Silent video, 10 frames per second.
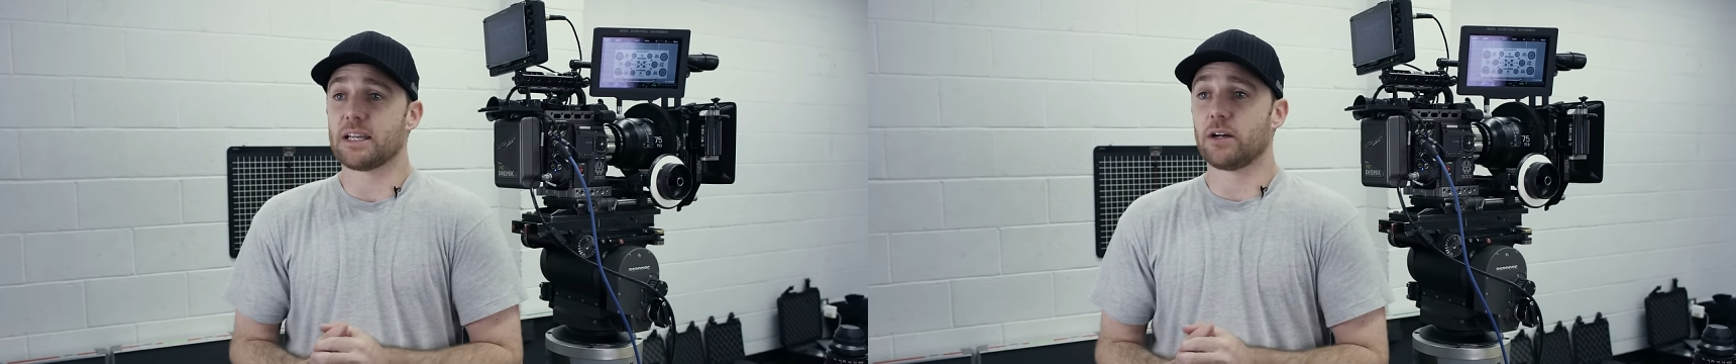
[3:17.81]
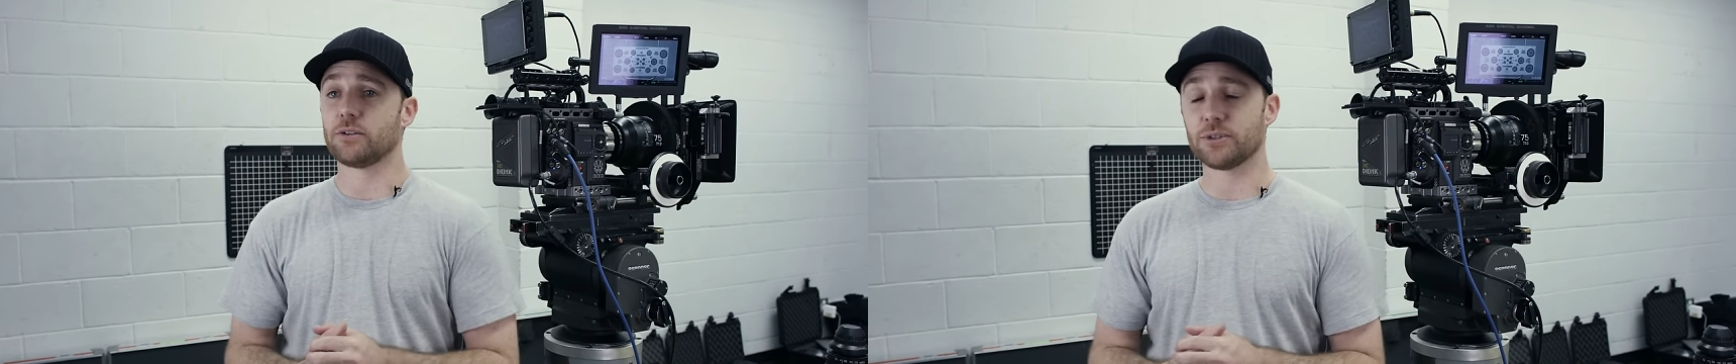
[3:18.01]

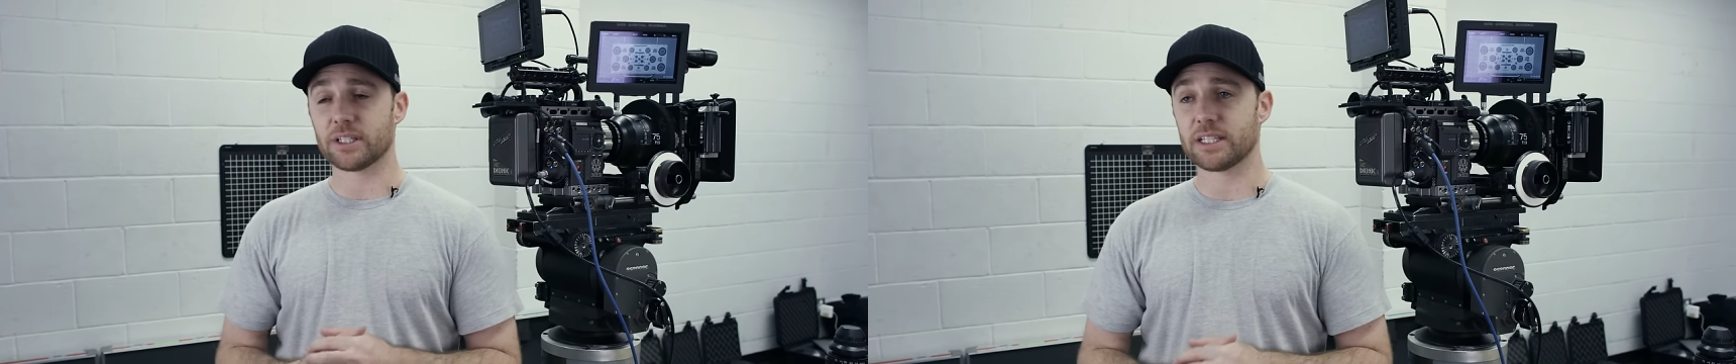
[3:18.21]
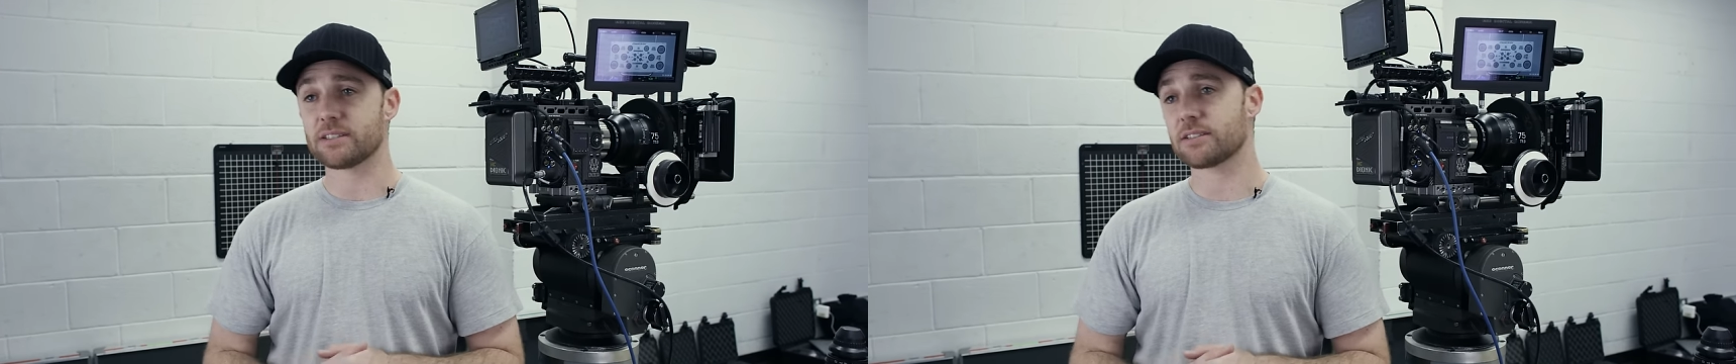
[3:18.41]
down, you
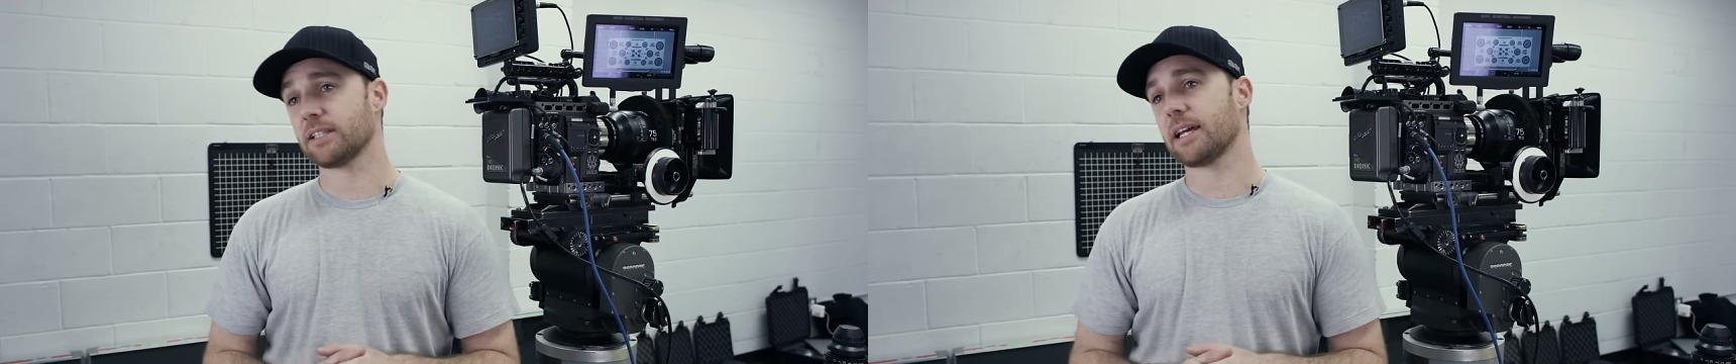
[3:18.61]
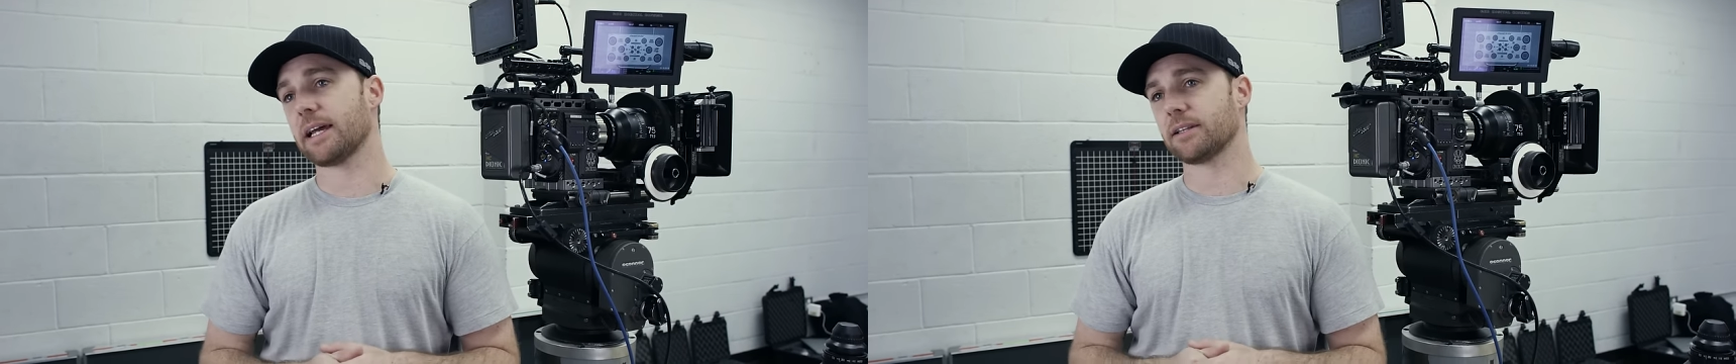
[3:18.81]
can
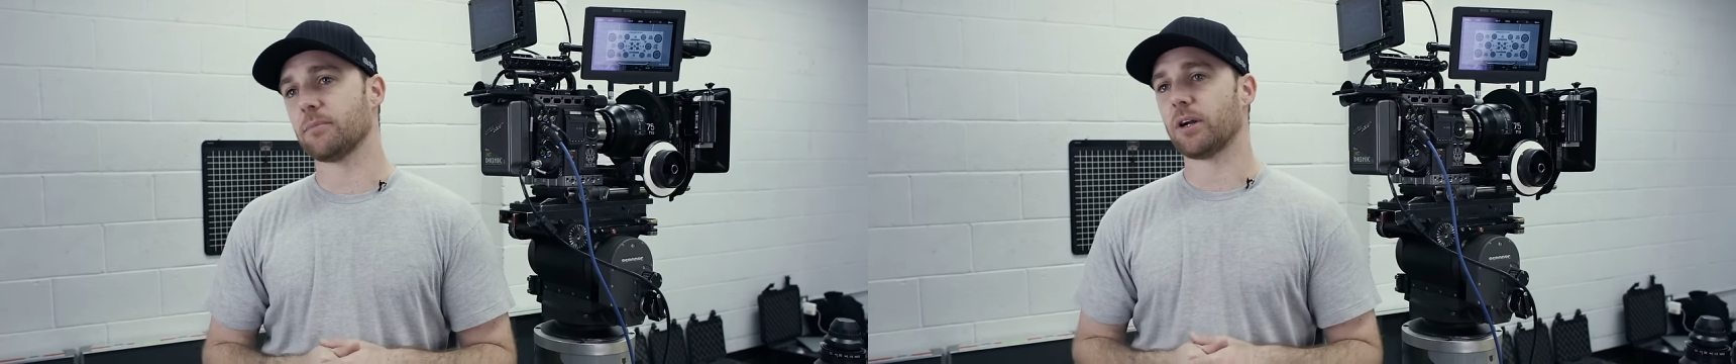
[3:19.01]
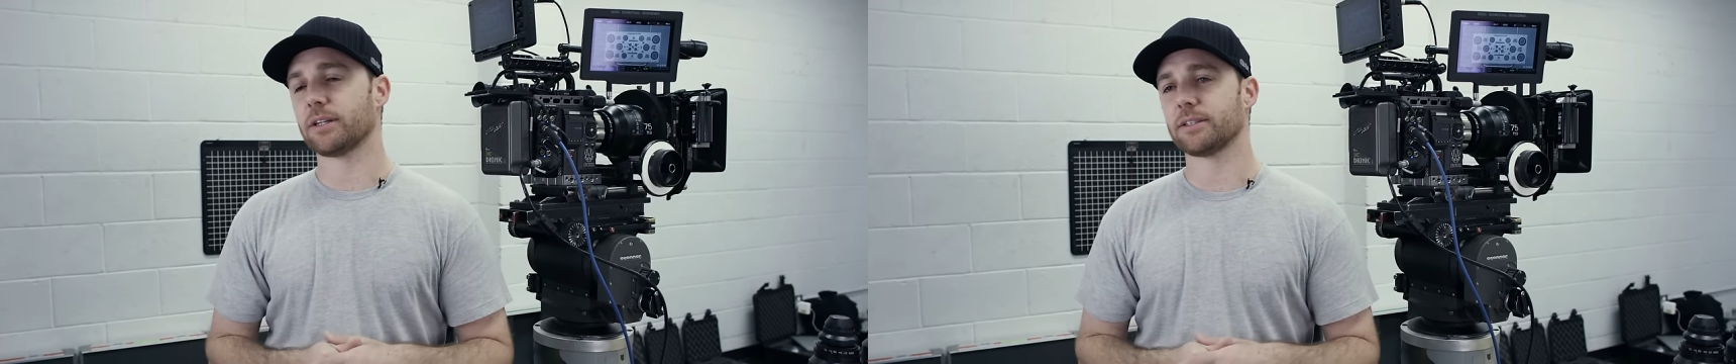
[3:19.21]
easily hang the
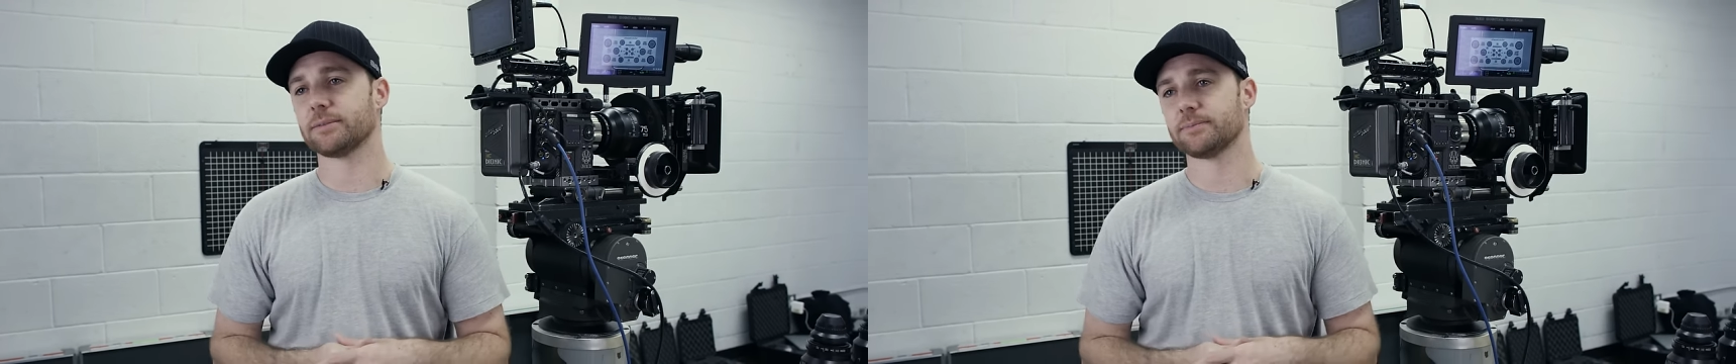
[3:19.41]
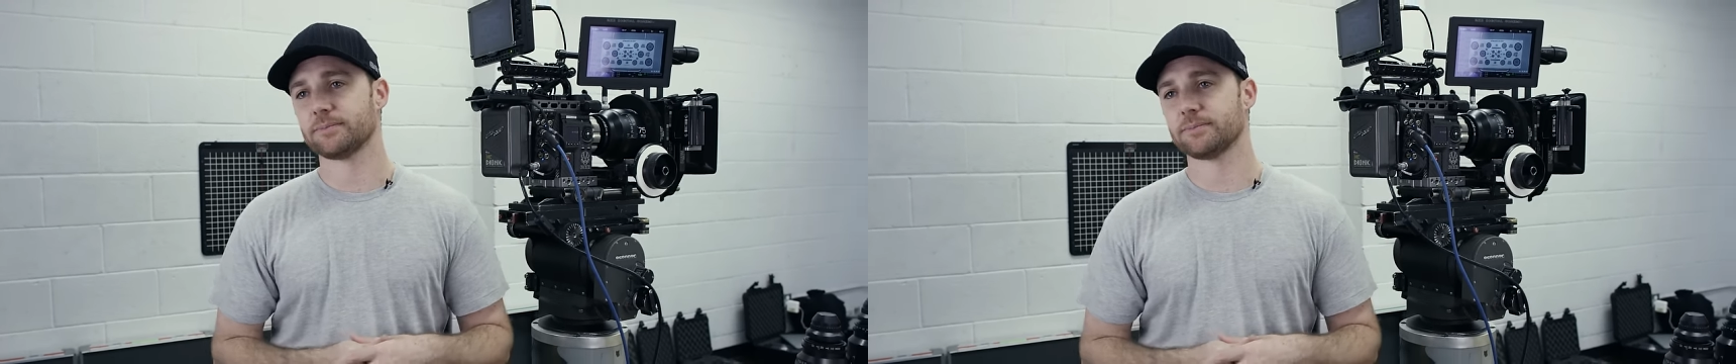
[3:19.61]
monitor.